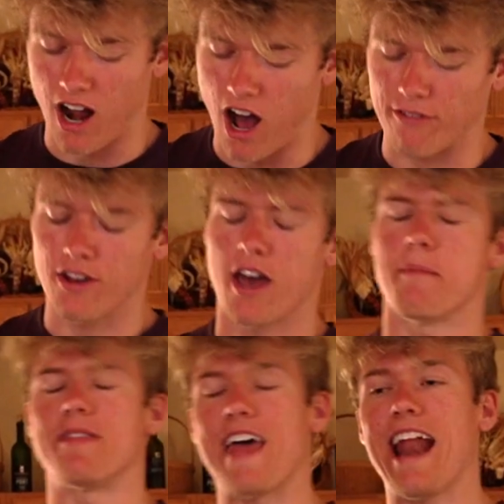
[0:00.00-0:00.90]
off.
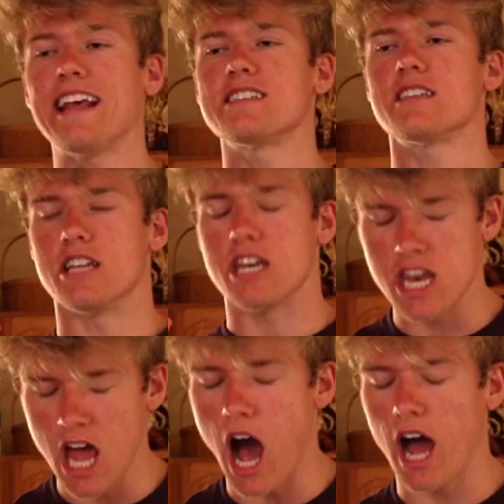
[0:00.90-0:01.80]
But that is
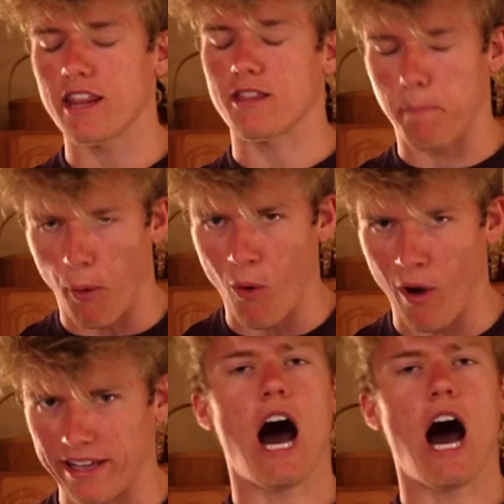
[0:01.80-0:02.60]
not the point.